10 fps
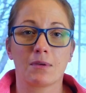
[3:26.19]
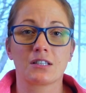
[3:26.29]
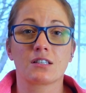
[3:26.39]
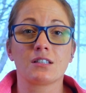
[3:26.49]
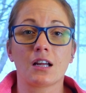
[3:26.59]

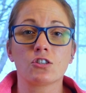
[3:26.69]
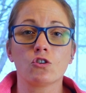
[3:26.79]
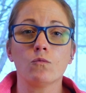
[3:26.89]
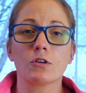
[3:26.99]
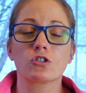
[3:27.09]
Because it's not
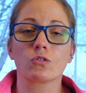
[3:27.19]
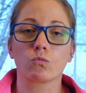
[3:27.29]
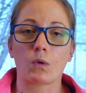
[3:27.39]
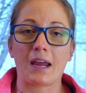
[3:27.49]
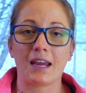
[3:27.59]
so much the
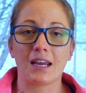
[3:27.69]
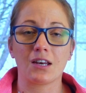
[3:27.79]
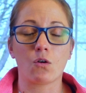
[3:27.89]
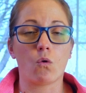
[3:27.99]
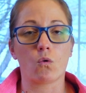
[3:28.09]

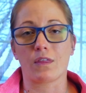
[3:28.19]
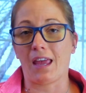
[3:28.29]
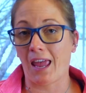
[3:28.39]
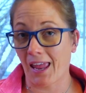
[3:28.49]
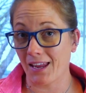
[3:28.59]
rain or the
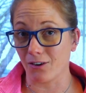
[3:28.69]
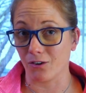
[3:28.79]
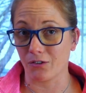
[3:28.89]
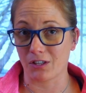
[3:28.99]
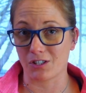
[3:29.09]

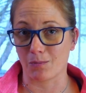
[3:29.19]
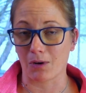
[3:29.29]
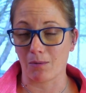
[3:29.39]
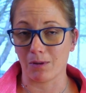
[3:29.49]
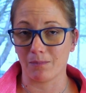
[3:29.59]
hail that's the
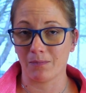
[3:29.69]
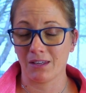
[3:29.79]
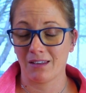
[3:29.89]
problem,